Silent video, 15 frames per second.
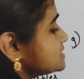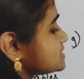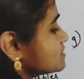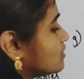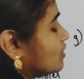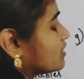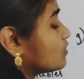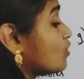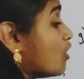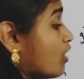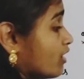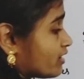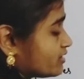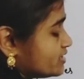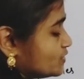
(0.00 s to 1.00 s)
or
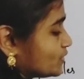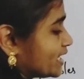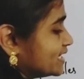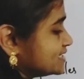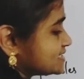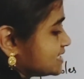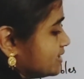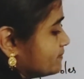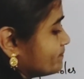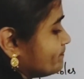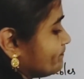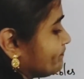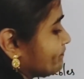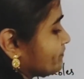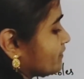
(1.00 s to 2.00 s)
corn you can say,
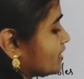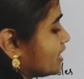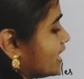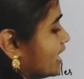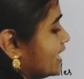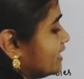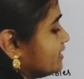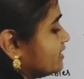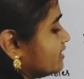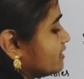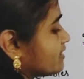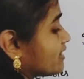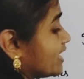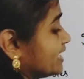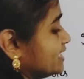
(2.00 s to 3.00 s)
and
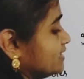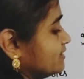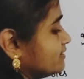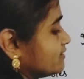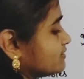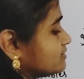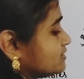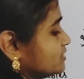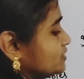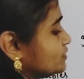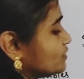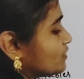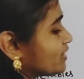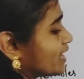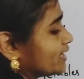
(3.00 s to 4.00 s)
rye, you know,
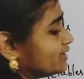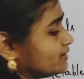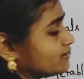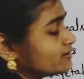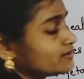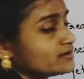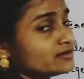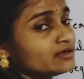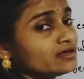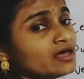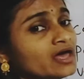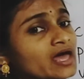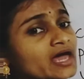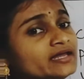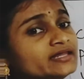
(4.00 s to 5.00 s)
rye,
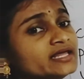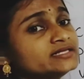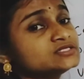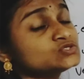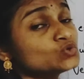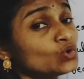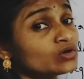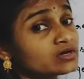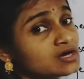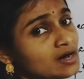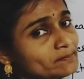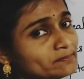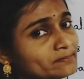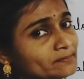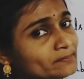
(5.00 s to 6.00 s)
and then
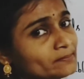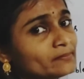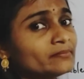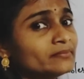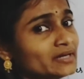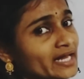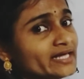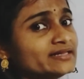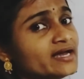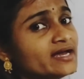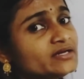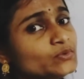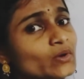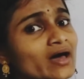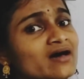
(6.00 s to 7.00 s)
sorghum. Like that
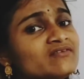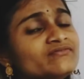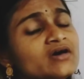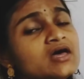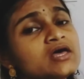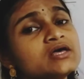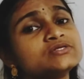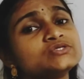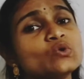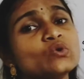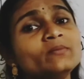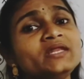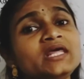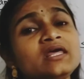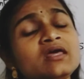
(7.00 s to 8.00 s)
you have so
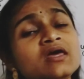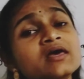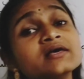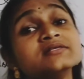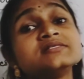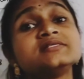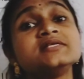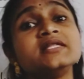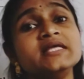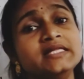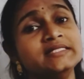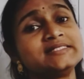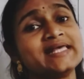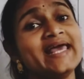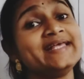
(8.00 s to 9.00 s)
many cereals.
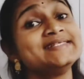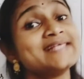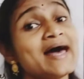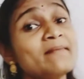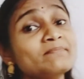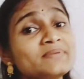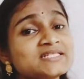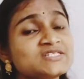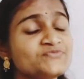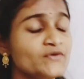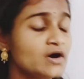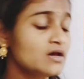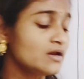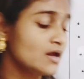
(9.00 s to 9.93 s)
Examples for